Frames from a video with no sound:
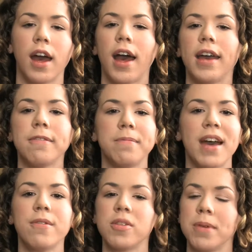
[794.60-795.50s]
I have
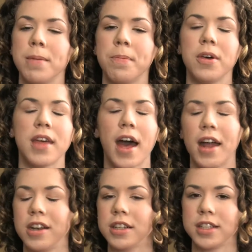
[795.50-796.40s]
met with people that
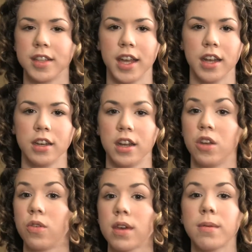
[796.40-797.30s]
understand
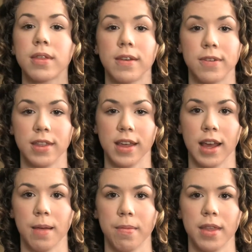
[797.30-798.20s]
and agree with
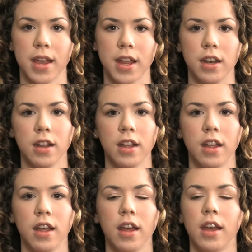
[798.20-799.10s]
everything I am saying.
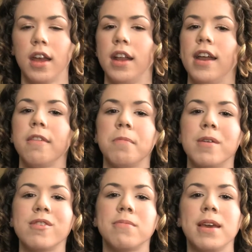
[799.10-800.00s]
And I've
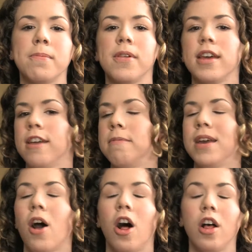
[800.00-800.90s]
met with people that give
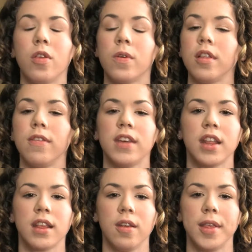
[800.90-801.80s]
me all sorts of
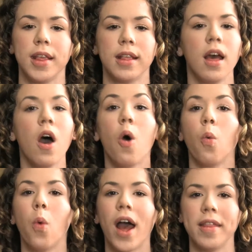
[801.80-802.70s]
excuses
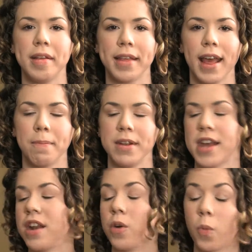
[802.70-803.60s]
why this can't be
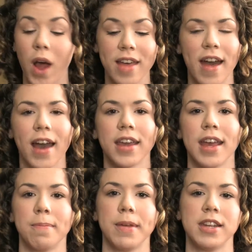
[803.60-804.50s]
done or why that
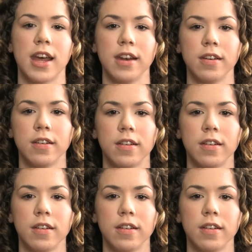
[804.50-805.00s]
can't be done.